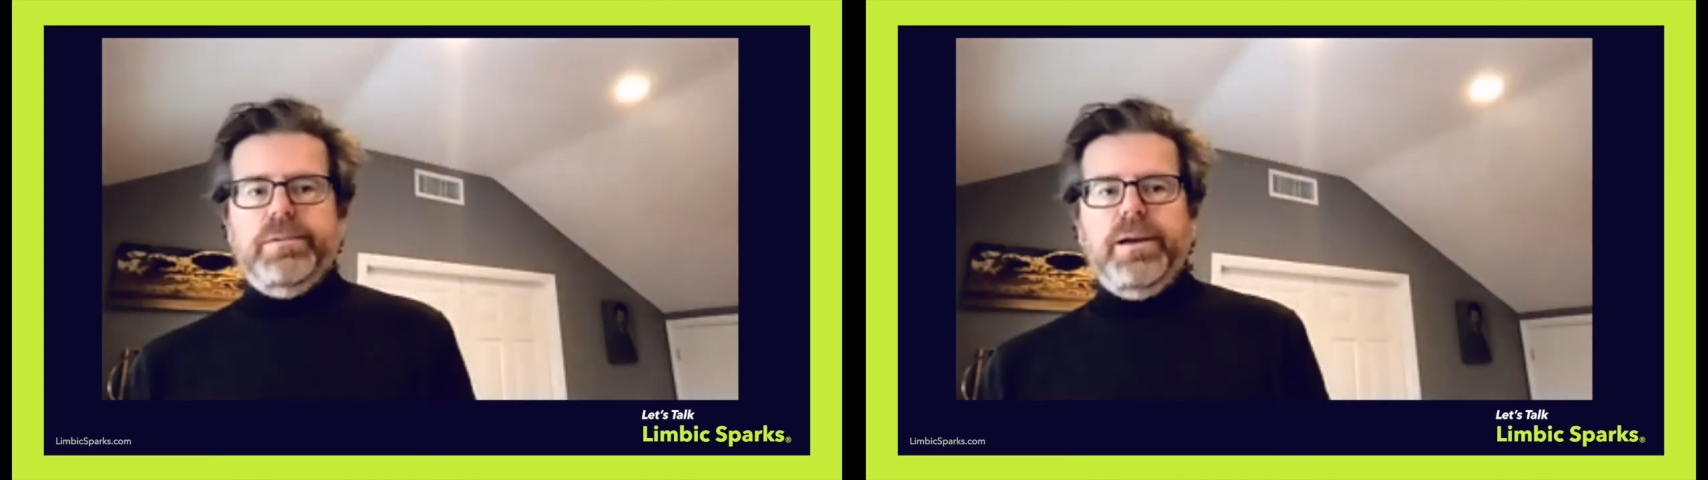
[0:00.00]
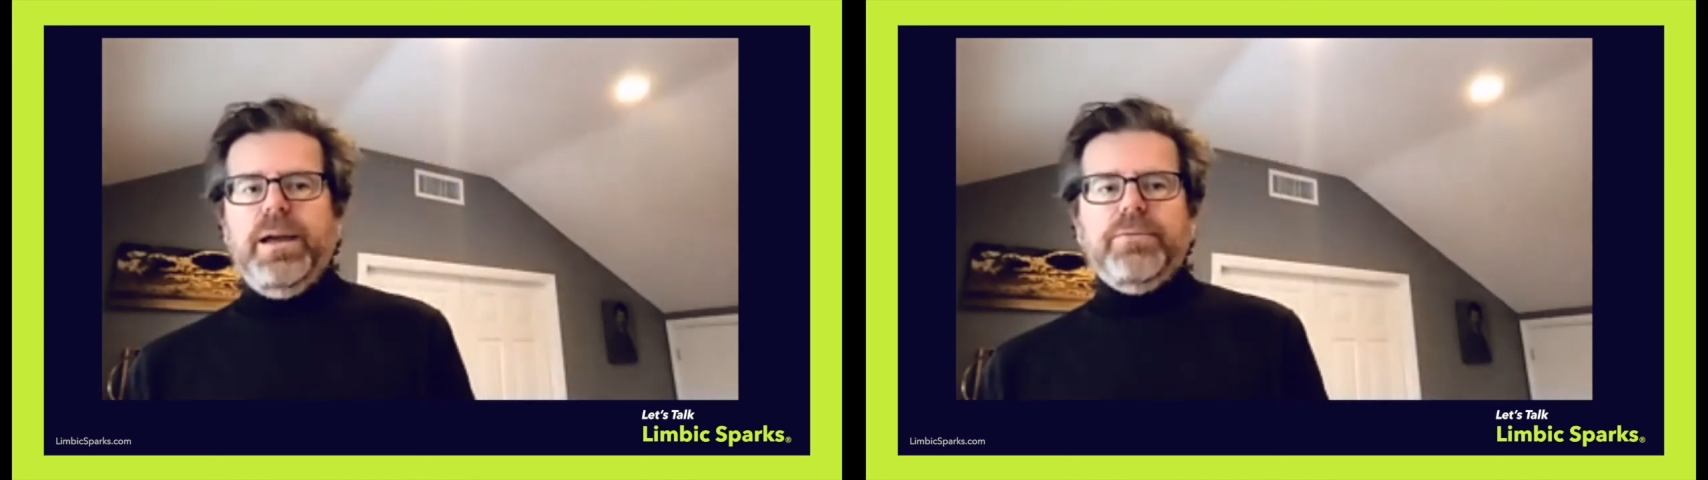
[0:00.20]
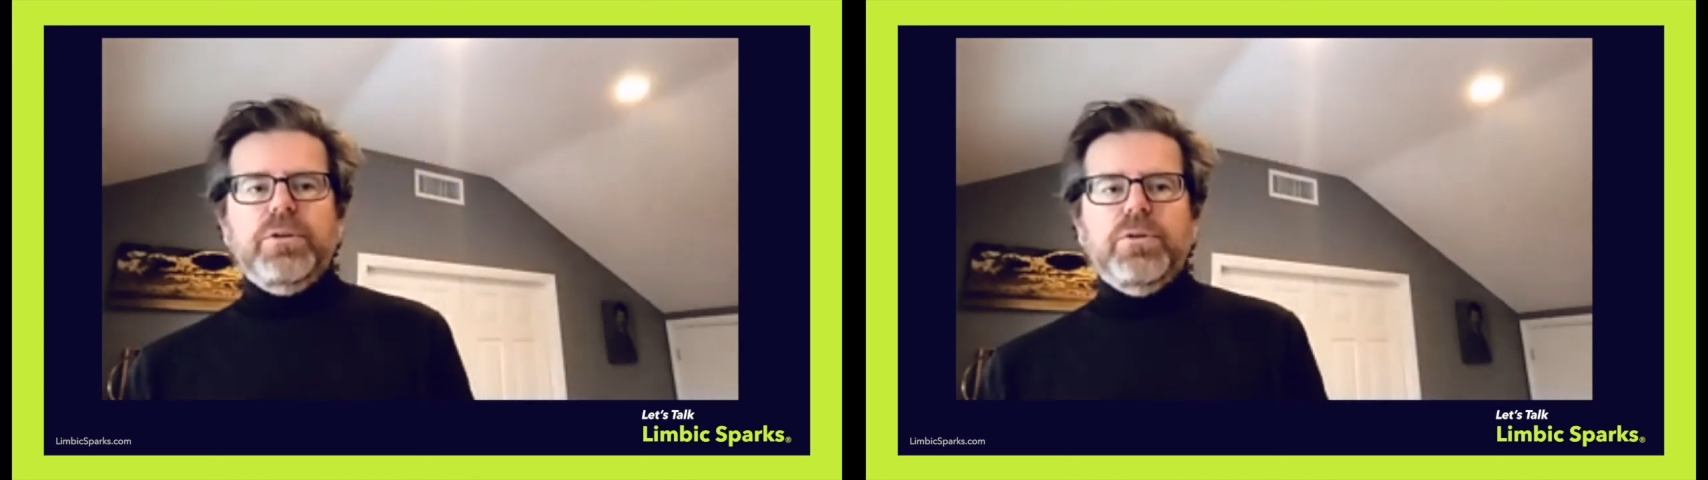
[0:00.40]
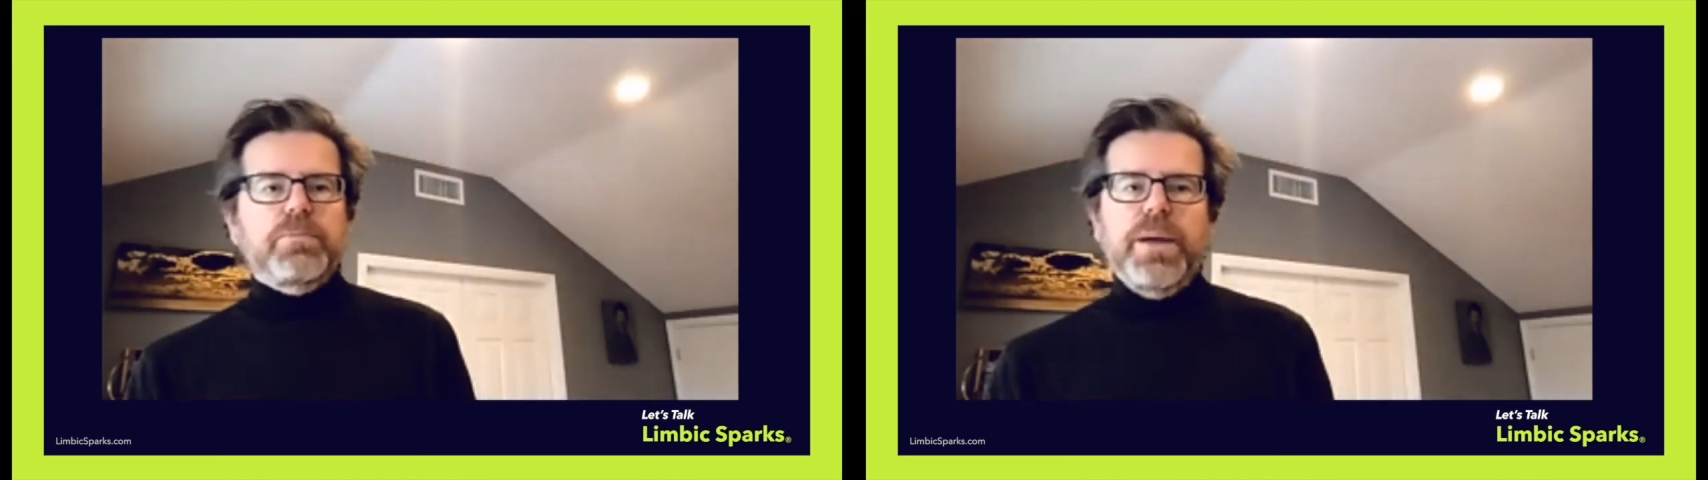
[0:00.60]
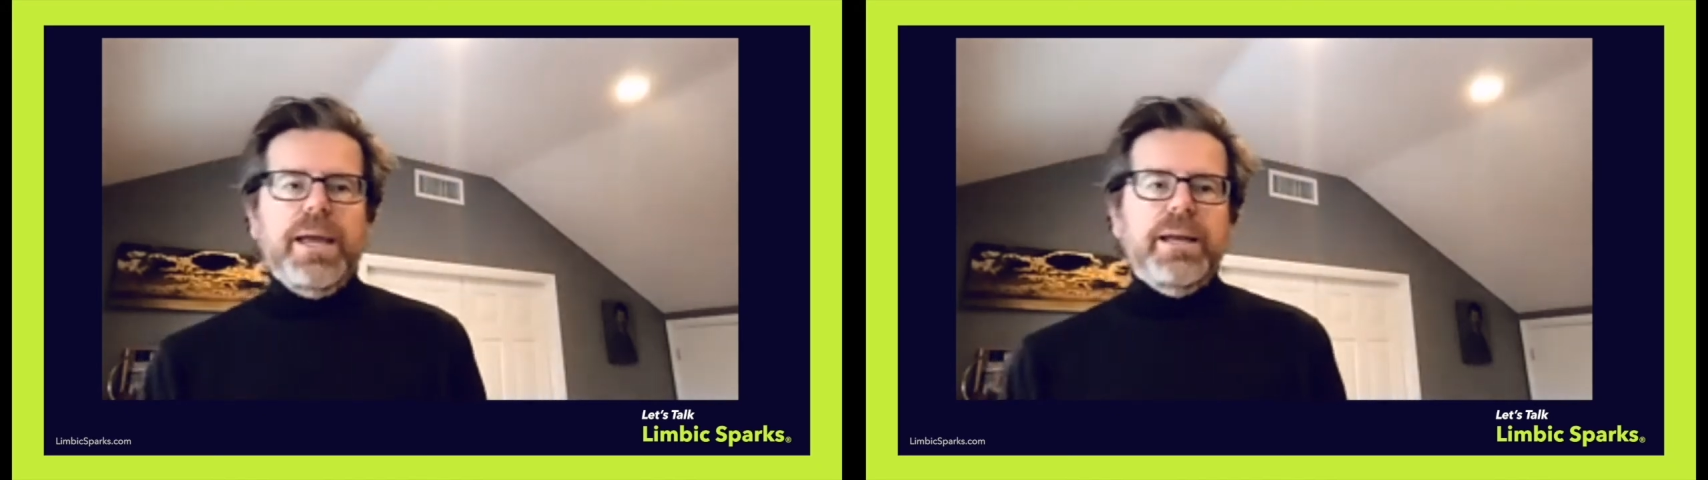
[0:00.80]
having to
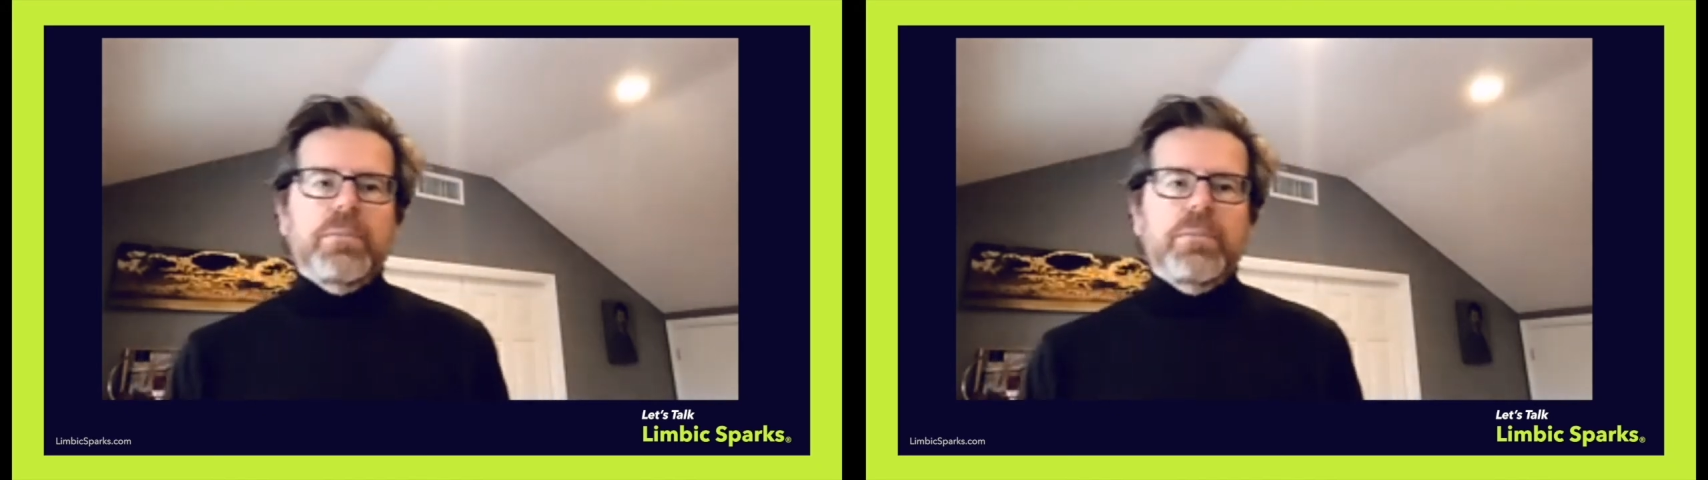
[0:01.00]
pay the